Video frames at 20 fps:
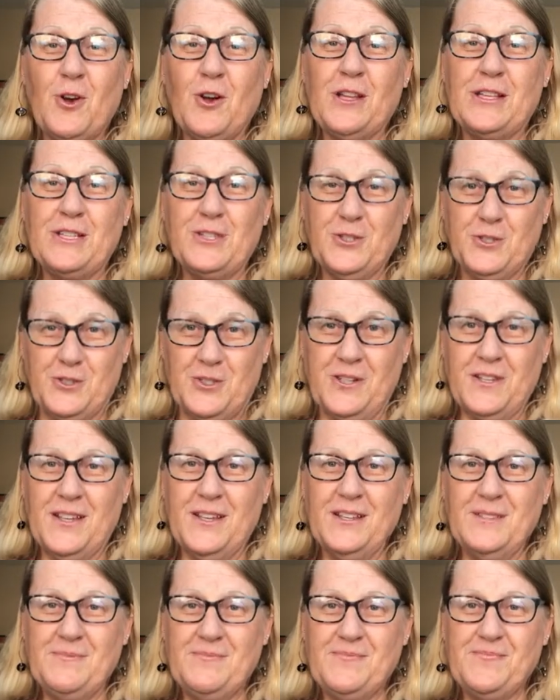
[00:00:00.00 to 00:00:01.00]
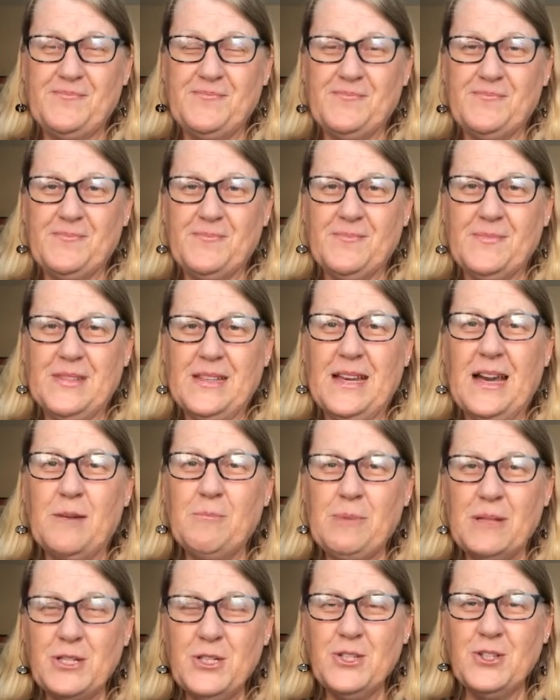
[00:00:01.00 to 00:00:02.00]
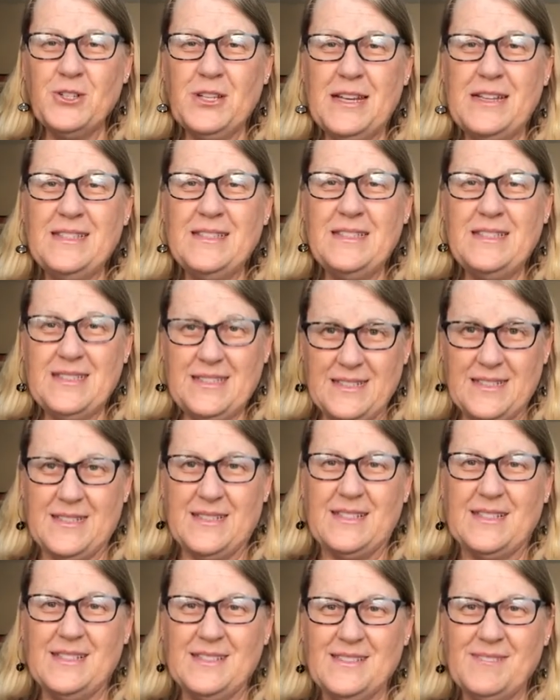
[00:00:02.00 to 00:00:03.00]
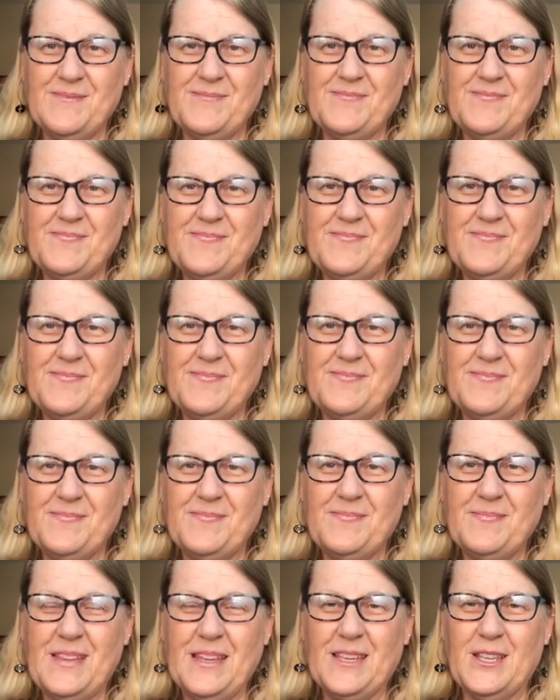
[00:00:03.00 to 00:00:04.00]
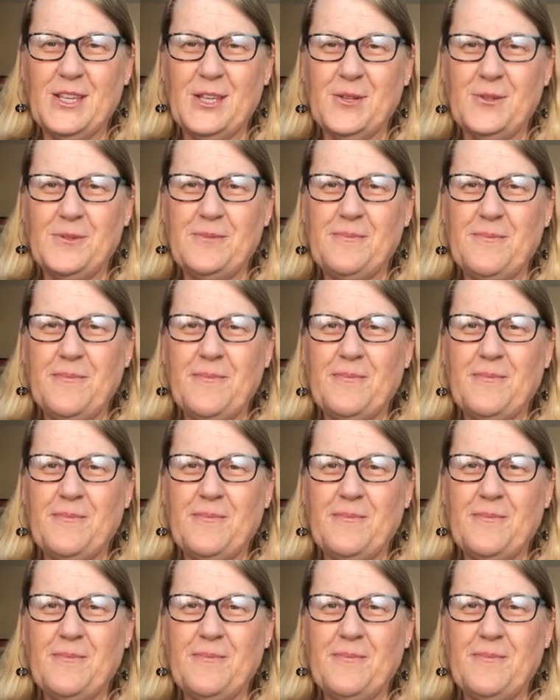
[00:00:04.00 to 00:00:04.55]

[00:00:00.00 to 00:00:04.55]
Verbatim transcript: all eternity. God bless your Lenten season. Thank you.